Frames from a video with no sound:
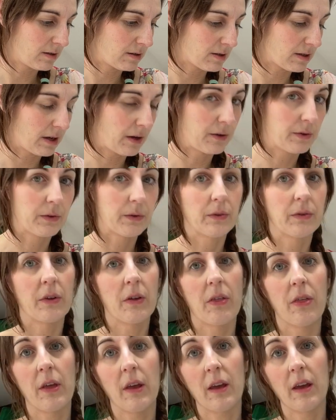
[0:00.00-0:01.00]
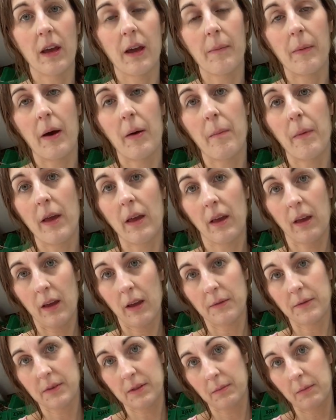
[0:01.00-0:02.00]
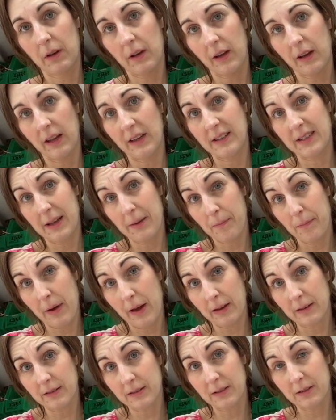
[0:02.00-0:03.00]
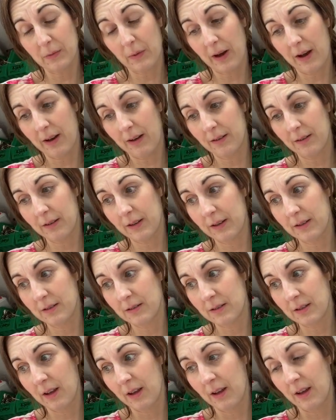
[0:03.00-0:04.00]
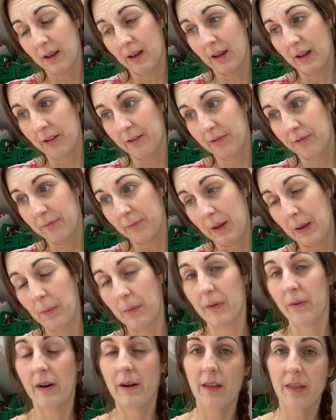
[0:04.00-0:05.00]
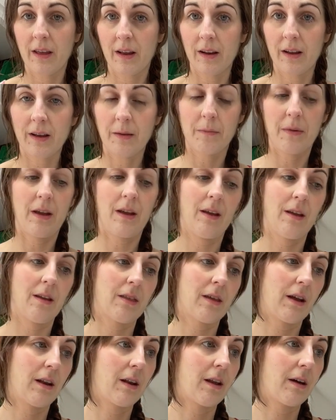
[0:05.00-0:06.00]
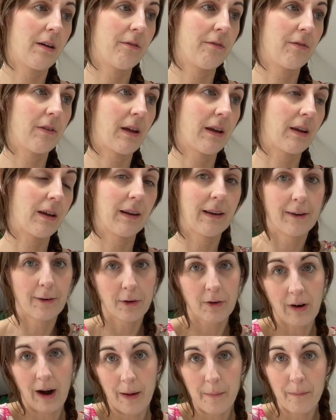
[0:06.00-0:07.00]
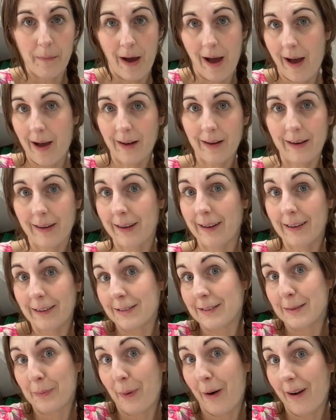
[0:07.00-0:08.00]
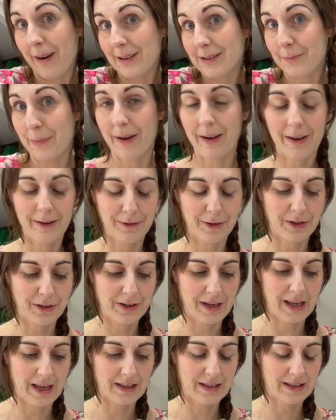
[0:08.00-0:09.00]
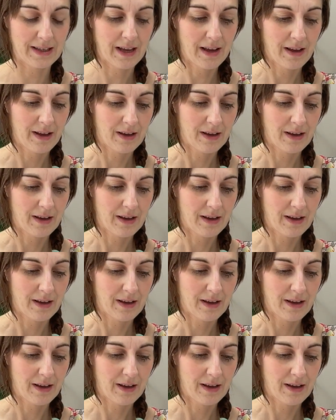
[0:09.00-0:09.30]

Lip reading: I was also thinking about making up some lucky dip bags as well, because if people are anything like me, they love like a little grab bag, like a little surprise bag of goodies.